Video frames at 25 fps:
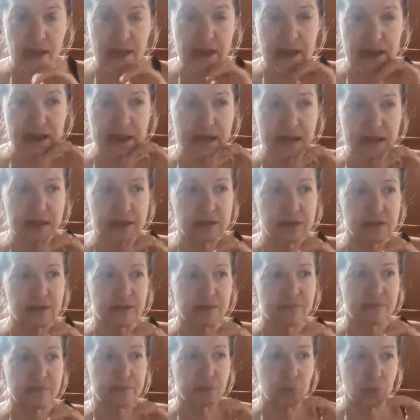And
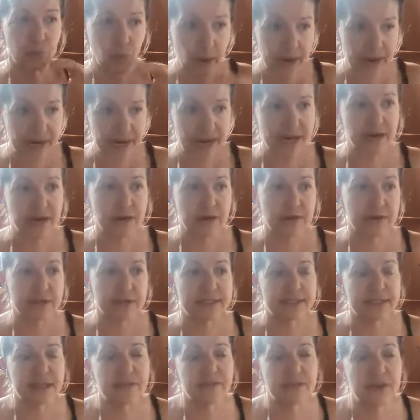when I
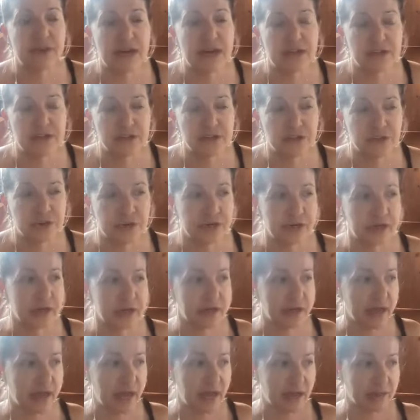notice I've gotten
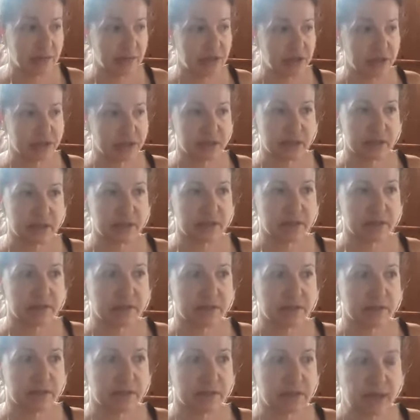triggered, I'm just going
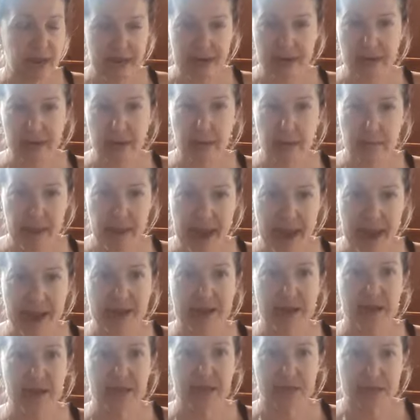to dial it
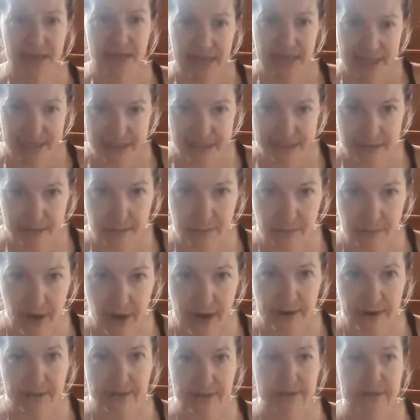back and take some
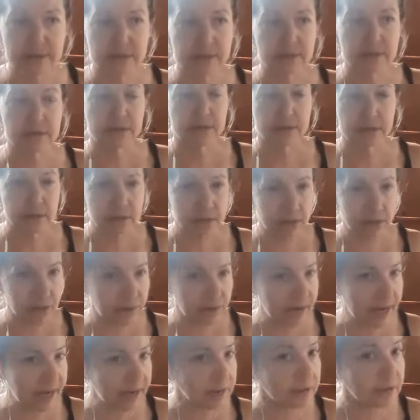breaths,
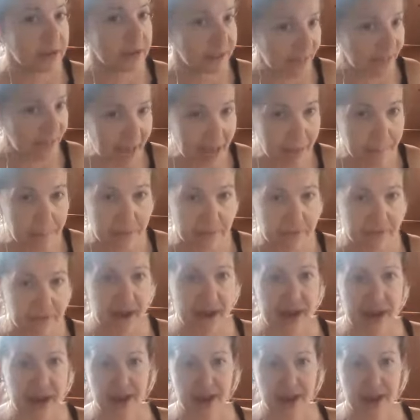slow down, stop if I